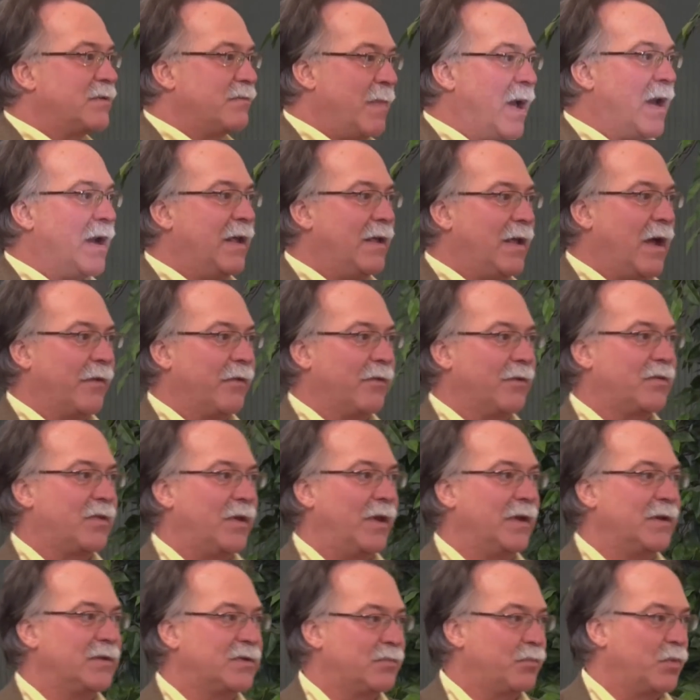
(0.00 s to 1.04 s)
many other
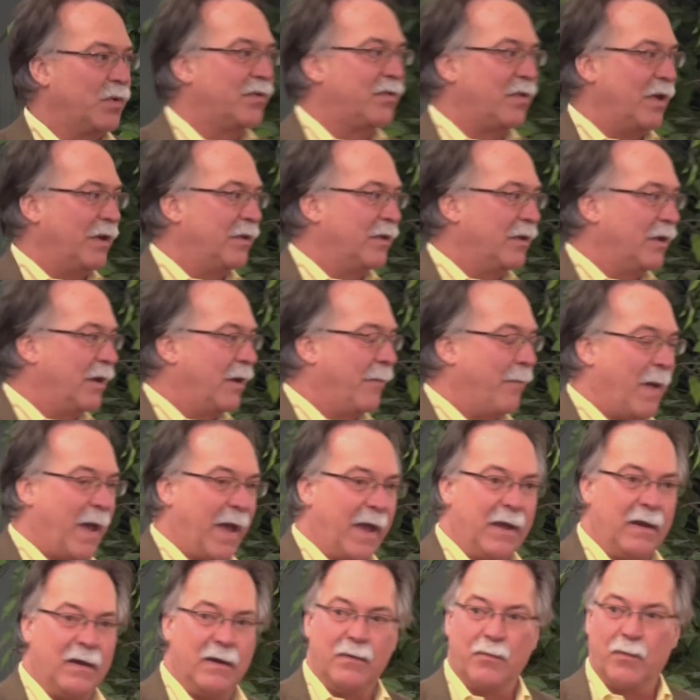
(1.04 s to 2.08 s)
things within the
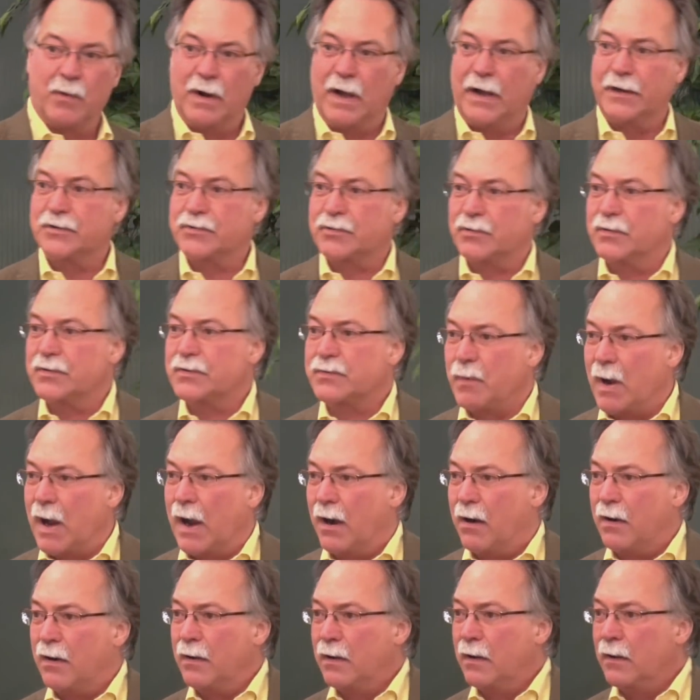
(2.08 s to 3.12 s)
debate were not true as
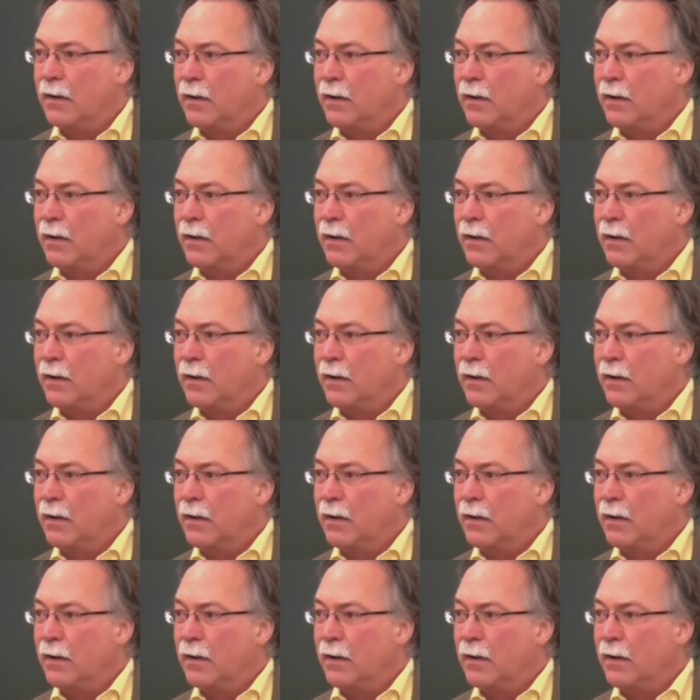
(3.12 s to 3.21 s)
well.